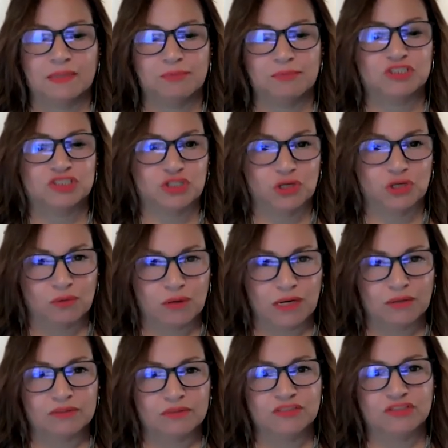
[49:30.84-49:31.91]
able to go
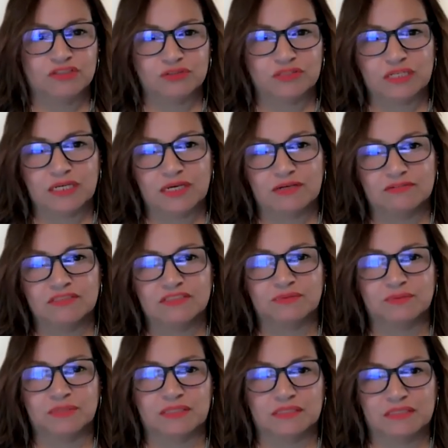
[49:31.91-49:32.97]
out and do the errands
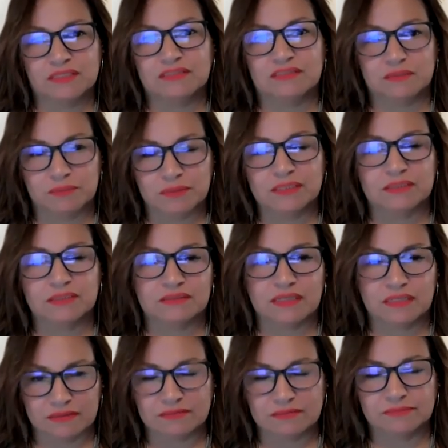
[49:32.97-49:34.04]
when needs to be
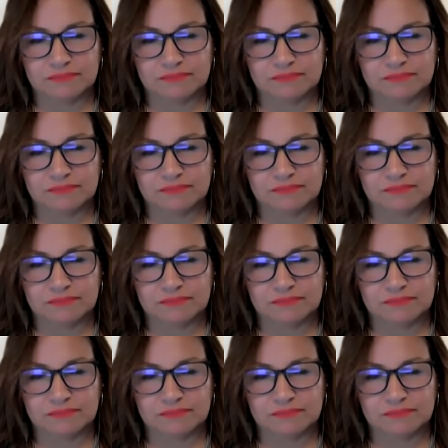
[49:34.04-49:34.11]
done.